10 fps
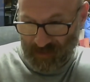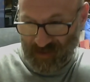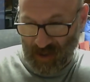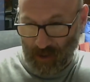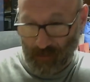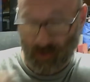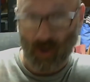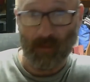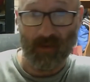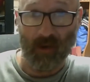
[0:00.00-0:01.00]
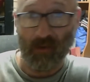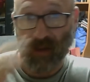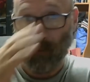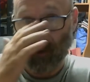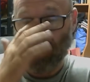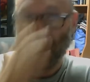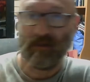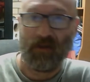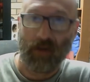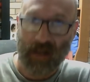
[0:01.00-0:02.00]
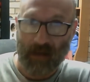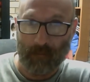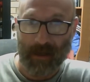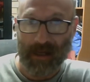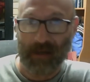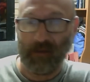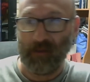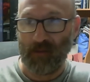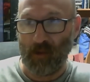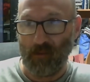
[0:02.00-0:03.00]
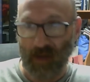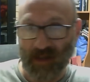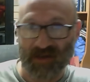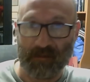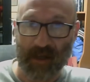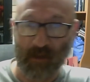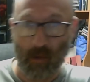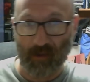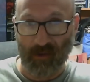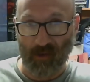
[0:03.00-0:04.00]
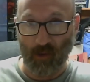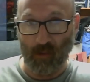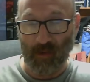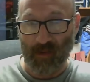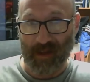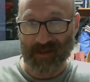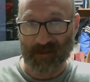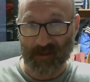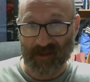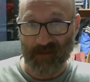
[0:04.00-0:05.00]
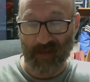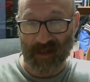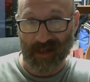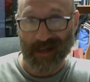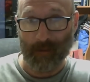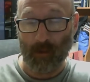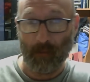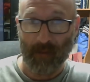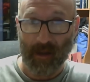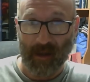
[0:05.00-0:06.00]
So the job's not done, which means he's got to come back. They've got to re-inspect what to do with that specific cable.